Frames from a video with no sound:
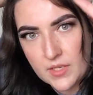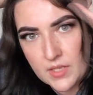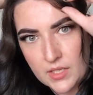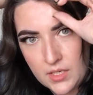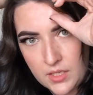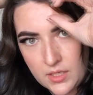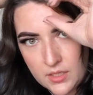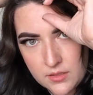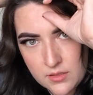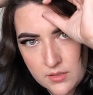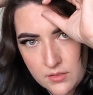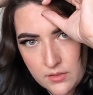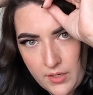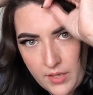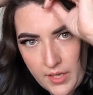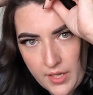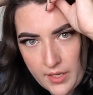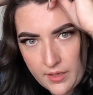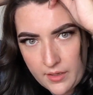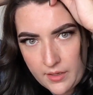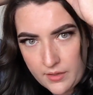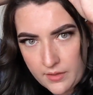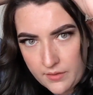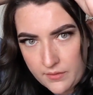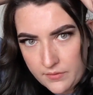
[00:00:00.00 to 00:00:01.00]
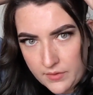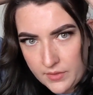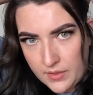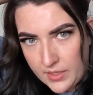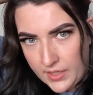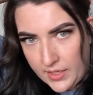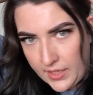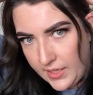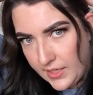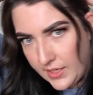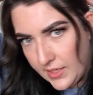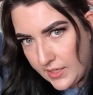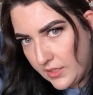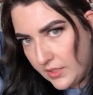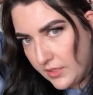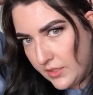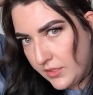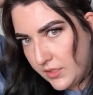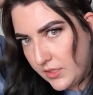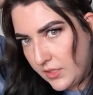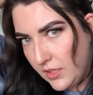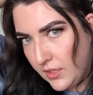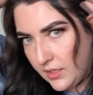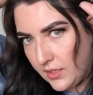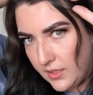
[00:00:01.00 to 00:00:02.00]
I also have had a
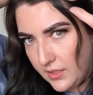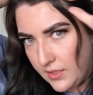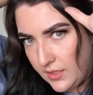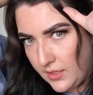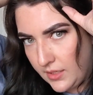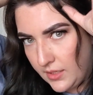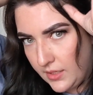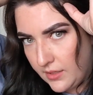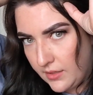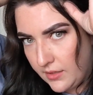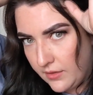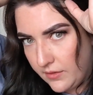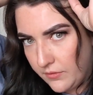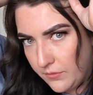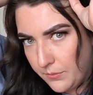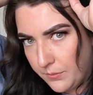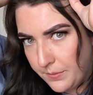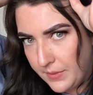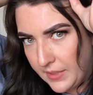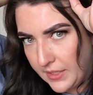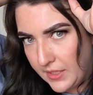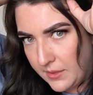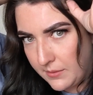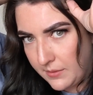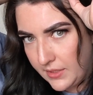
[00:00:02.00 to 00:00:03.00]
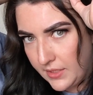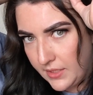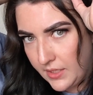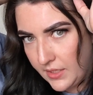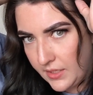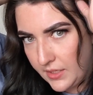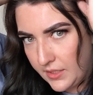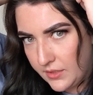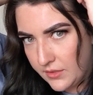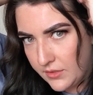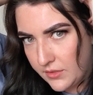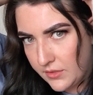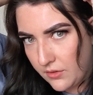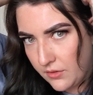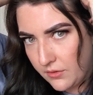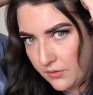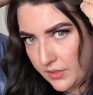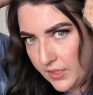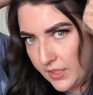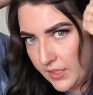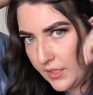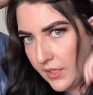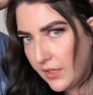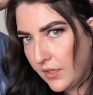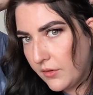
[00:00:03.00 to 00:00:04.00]
ton of baby hairs
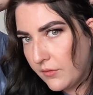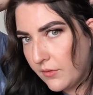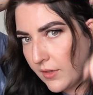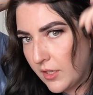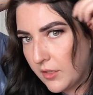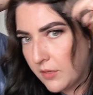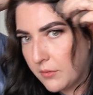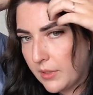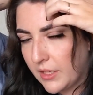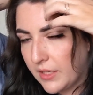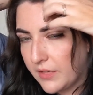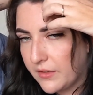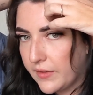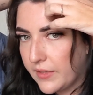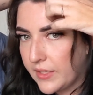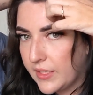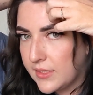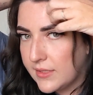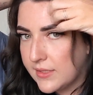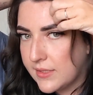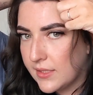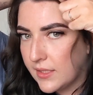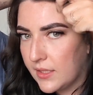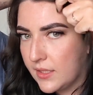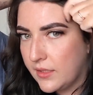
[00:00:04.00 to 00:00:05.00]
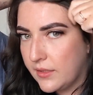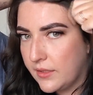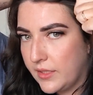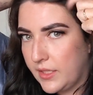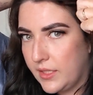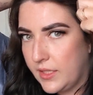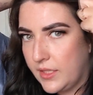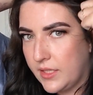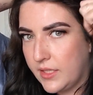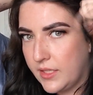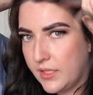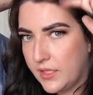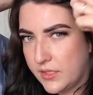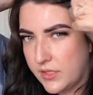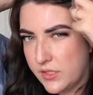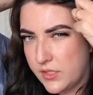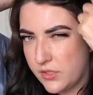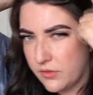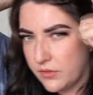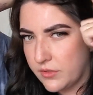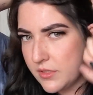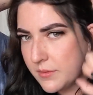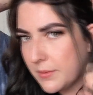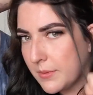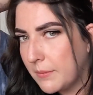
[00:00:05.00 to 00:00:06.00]
growing around my face lately, and
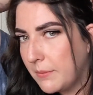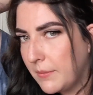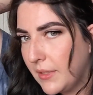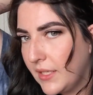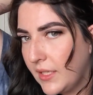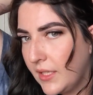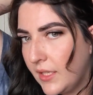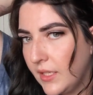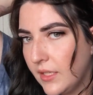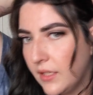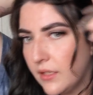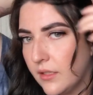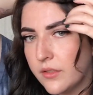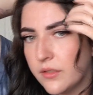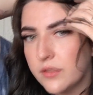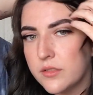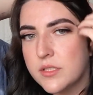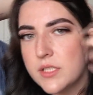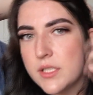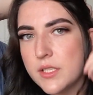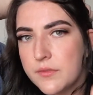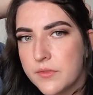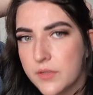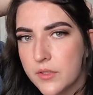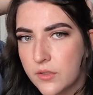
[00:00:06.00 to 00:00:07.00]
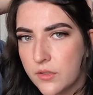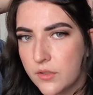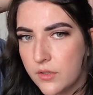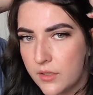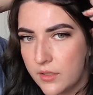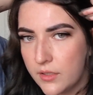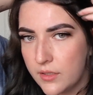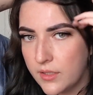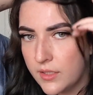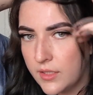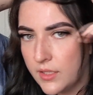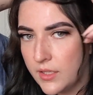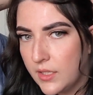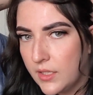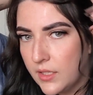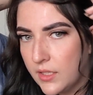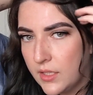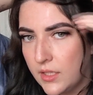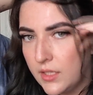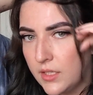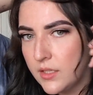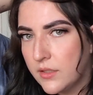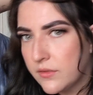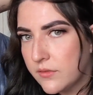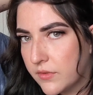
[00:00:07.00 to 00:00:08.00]
so it's been making it a little difficult
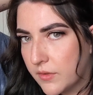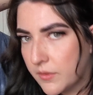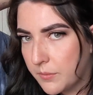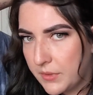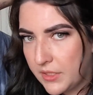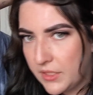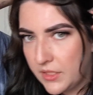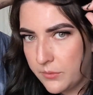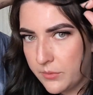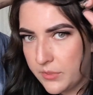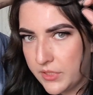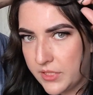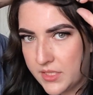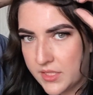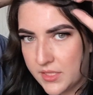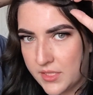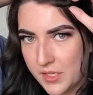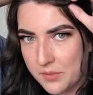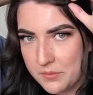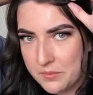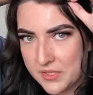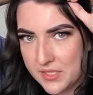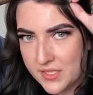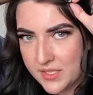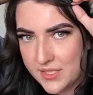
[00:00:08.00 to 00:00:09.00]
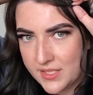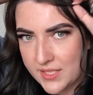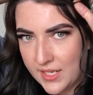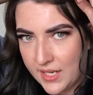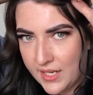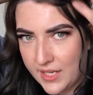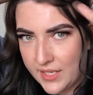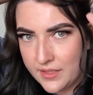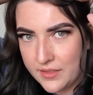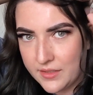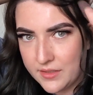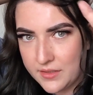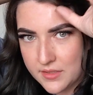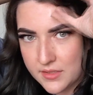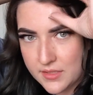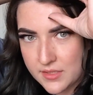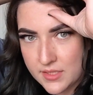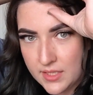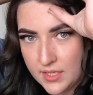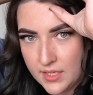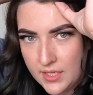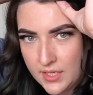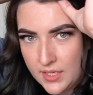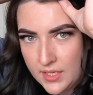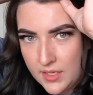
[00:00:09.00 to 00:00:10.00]
for me with some styles,
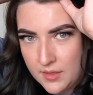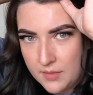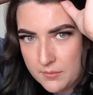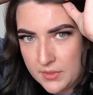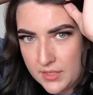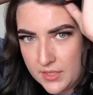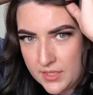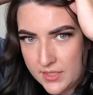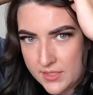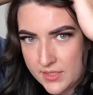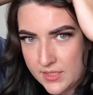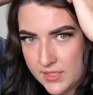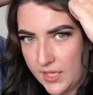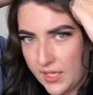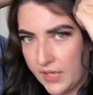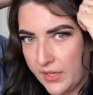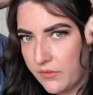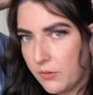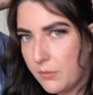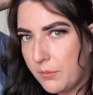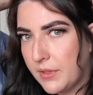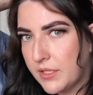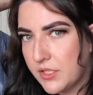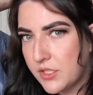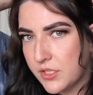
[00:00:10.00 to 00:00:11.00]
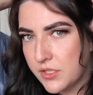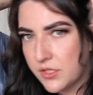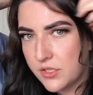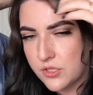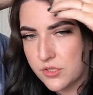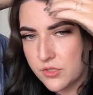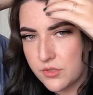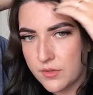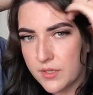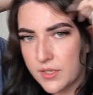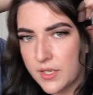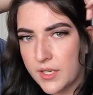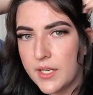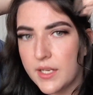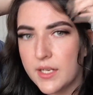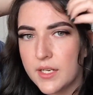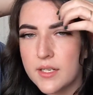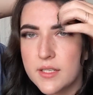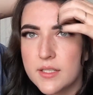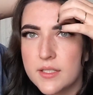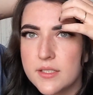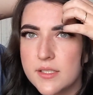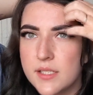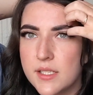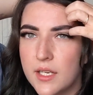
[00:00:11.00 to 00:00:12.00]
because I have a bunch of short
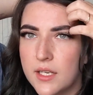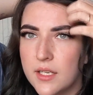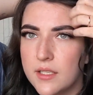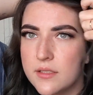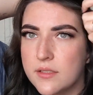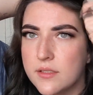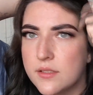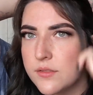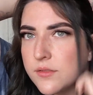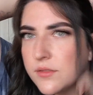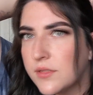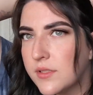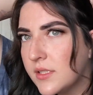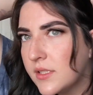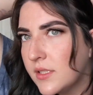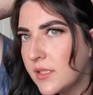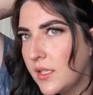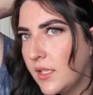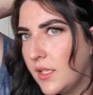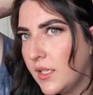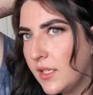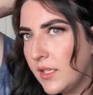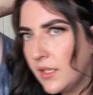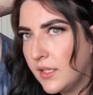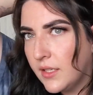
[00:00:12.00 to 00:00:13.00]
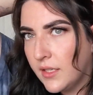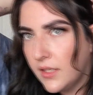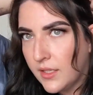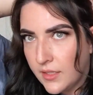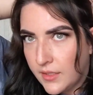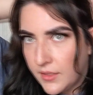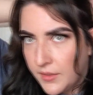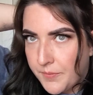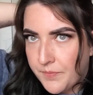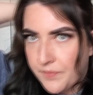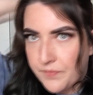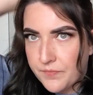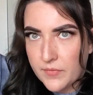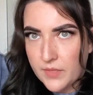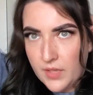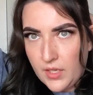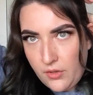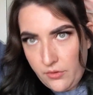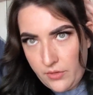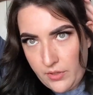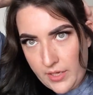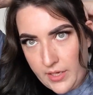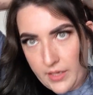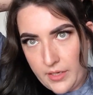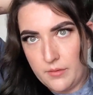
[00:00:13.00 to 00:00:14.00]
hairs, as you see.
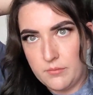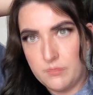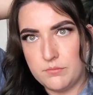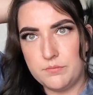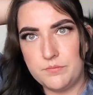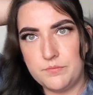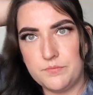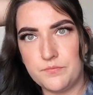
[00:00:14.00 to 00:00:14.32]
Okay.